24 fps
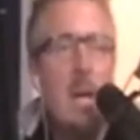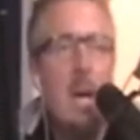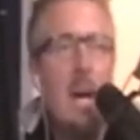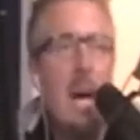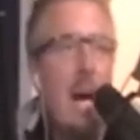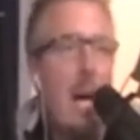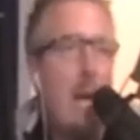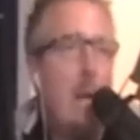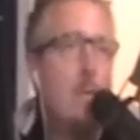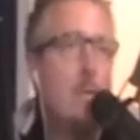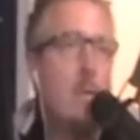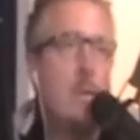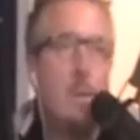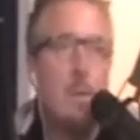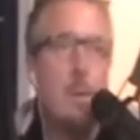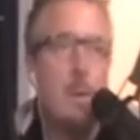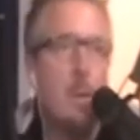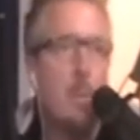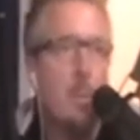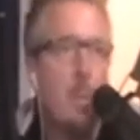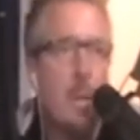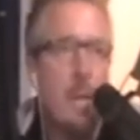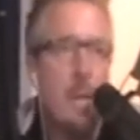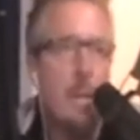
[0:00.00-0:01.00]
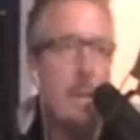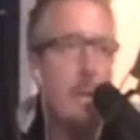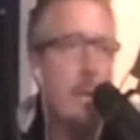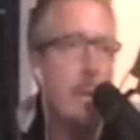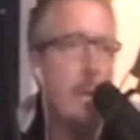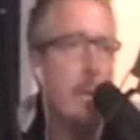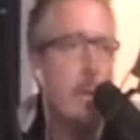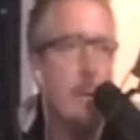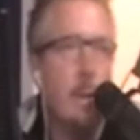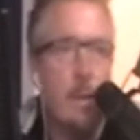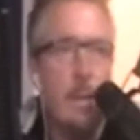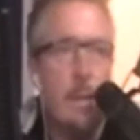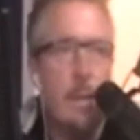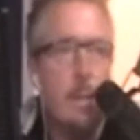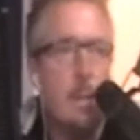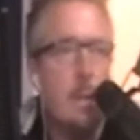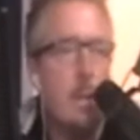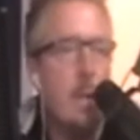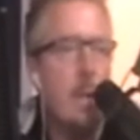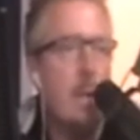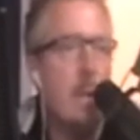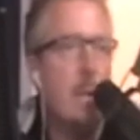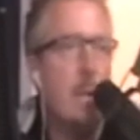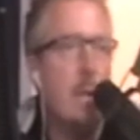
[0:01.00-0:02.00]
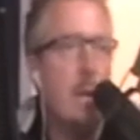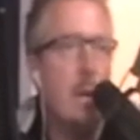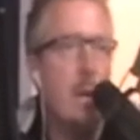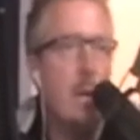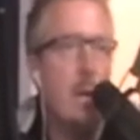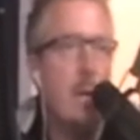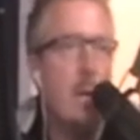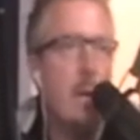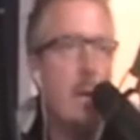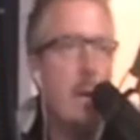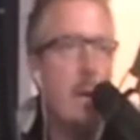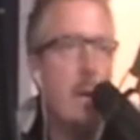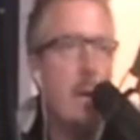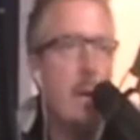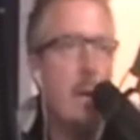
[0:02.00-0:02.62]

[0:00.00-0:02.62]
I don't see what the big deal is. You know,